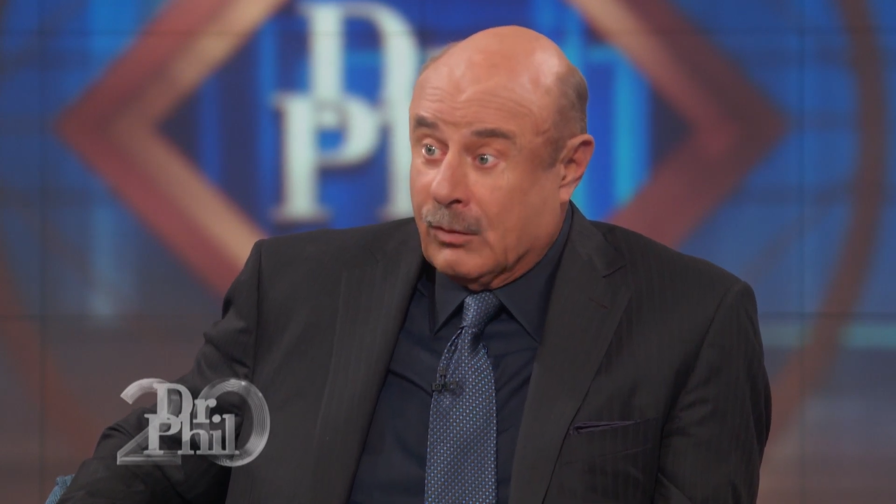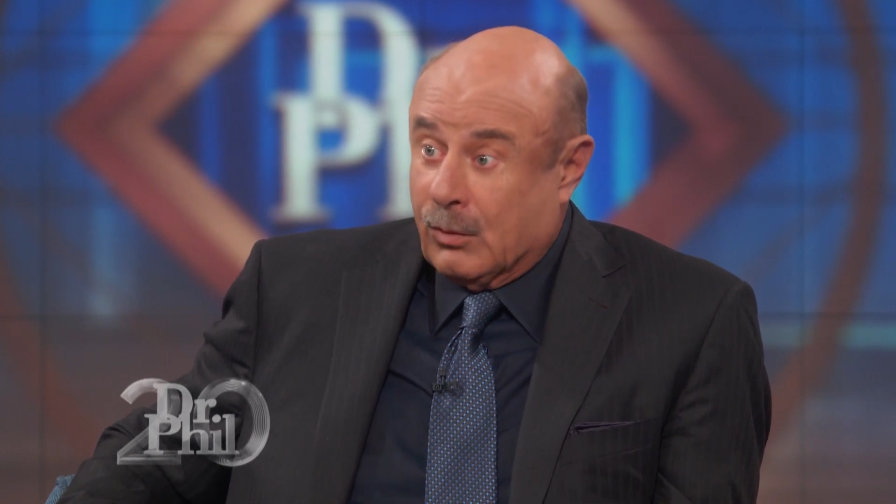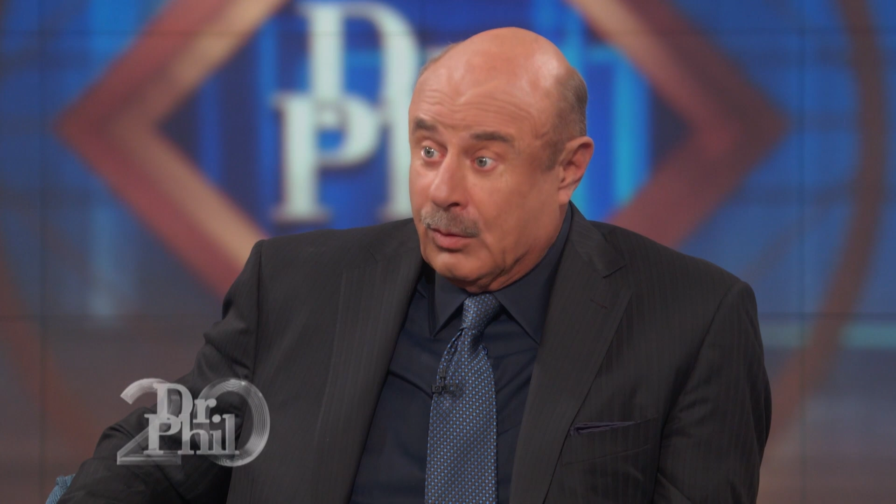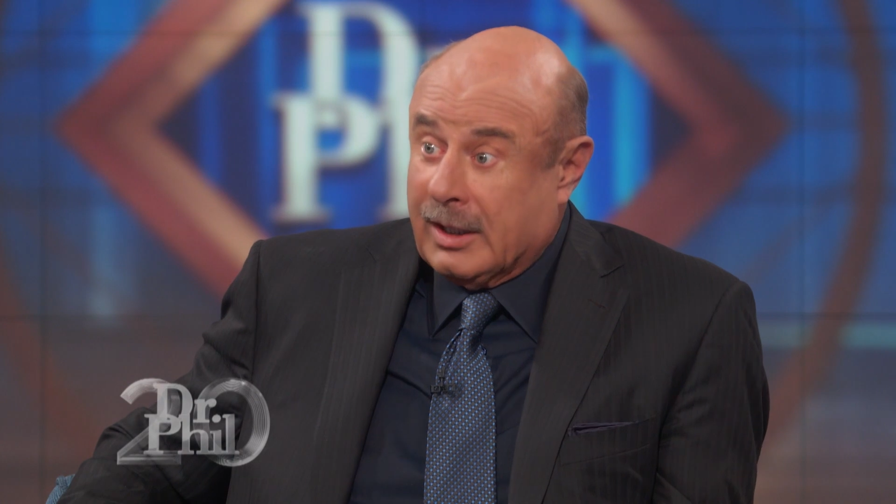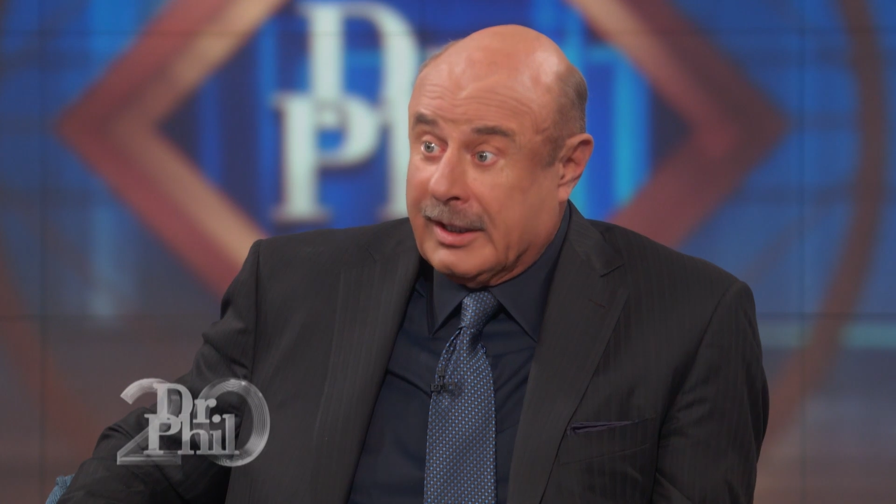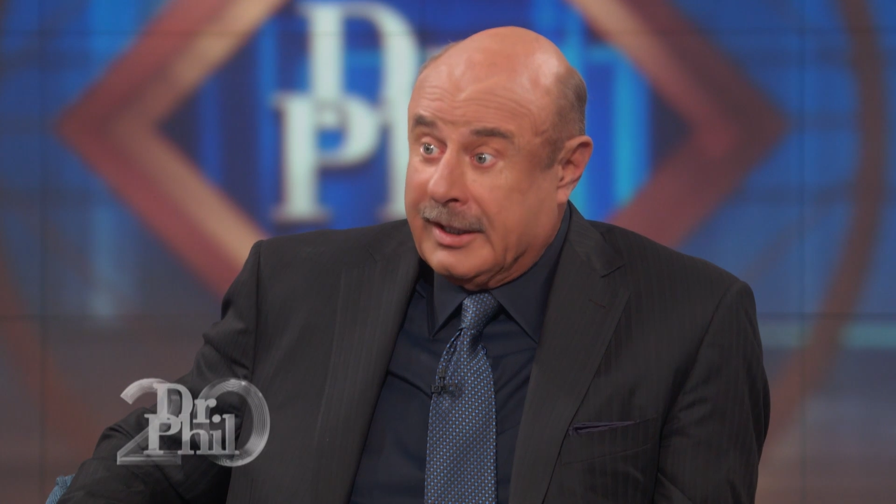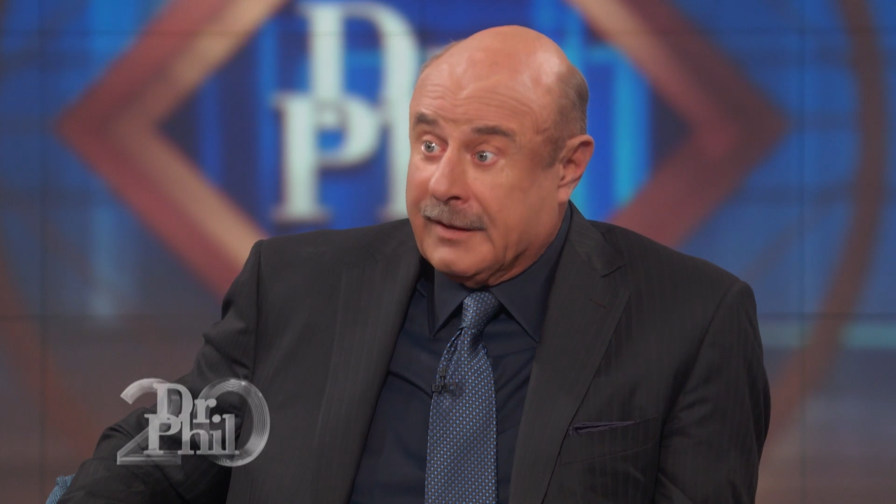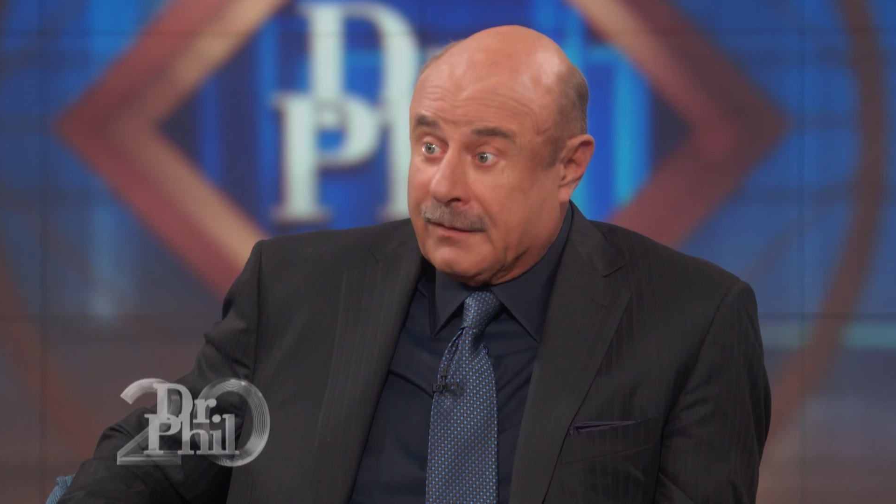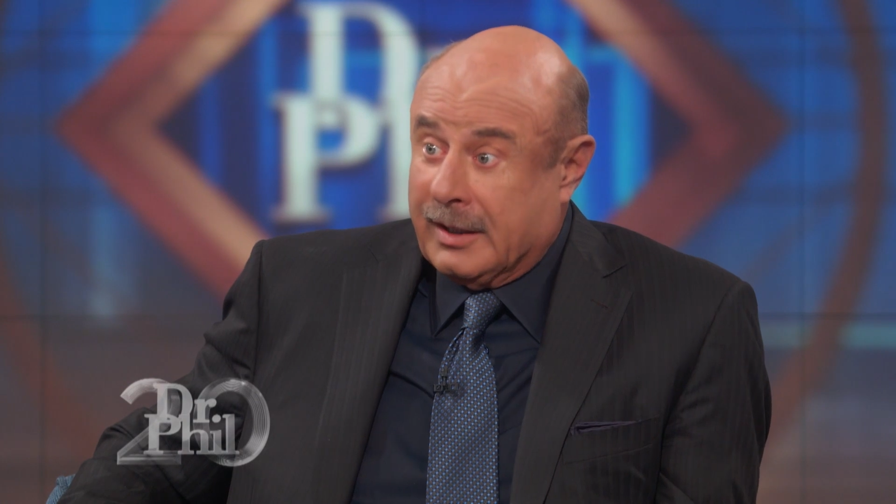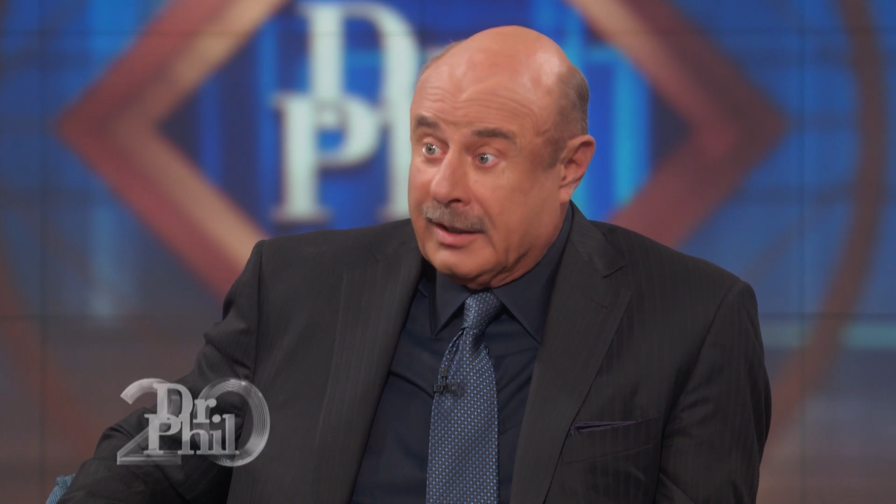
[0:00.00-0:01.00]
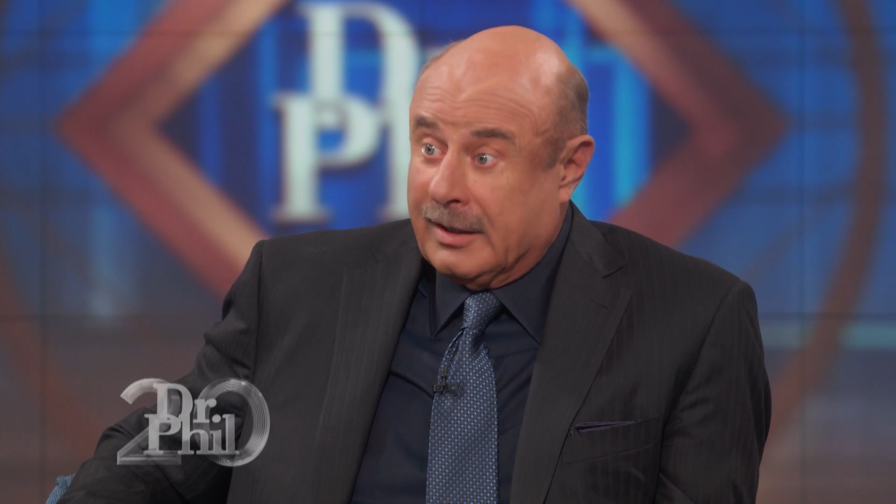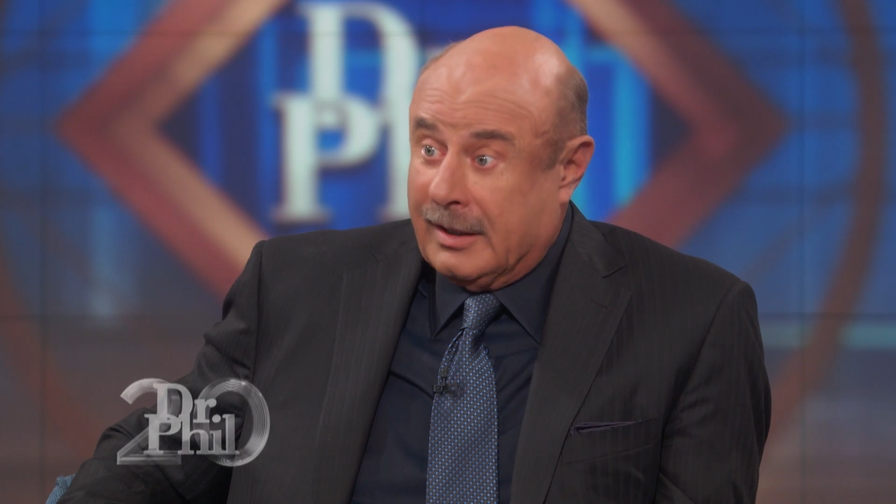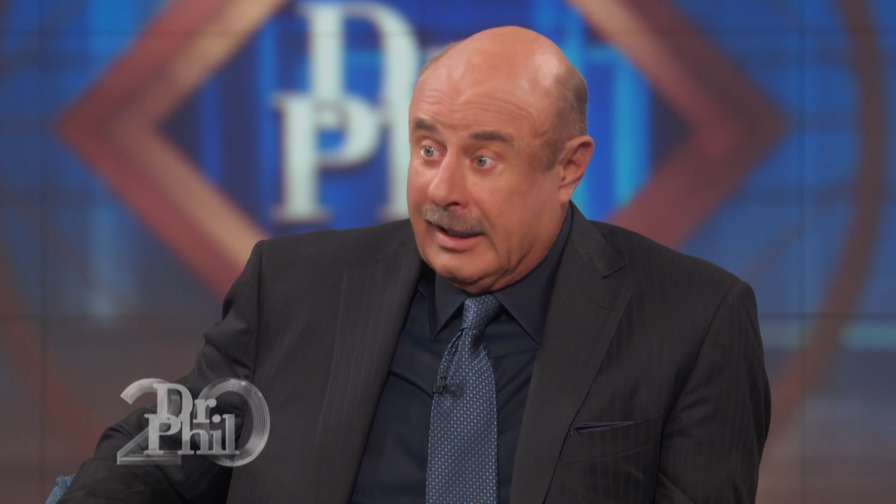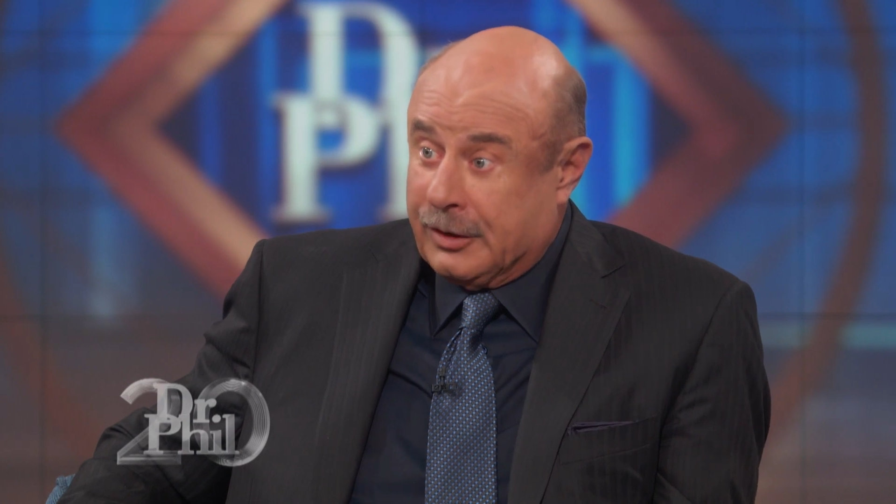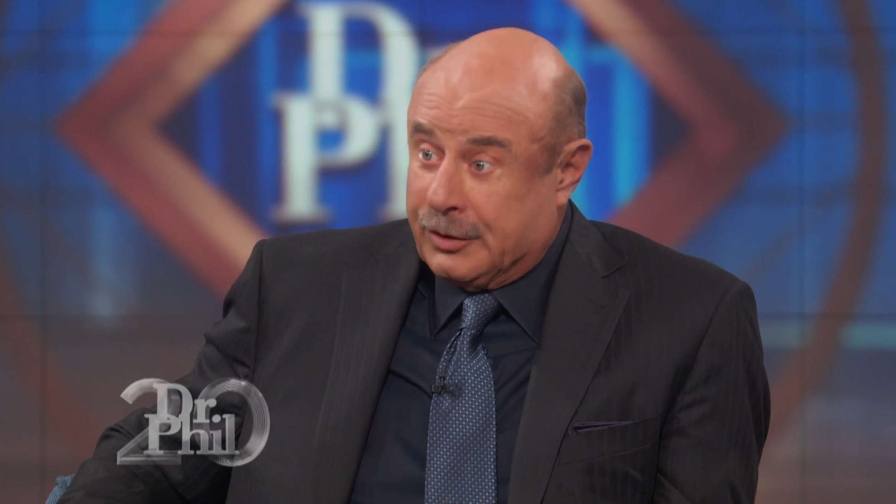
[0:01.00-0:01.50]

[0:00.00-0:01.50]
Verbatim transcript: really different and a